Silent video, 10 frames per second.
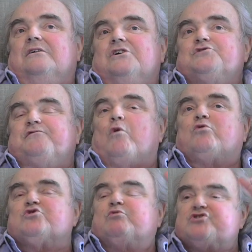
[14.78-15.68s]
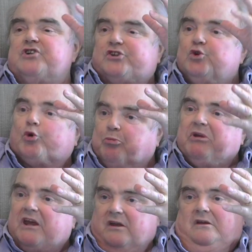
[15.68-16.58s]
his focus was not
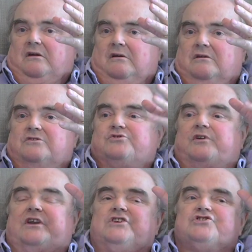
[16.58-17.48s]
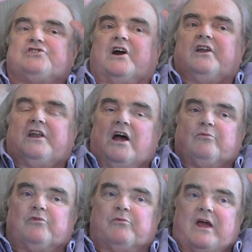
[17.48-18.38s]
European, so that he started
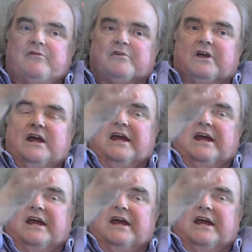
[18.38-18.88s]
out with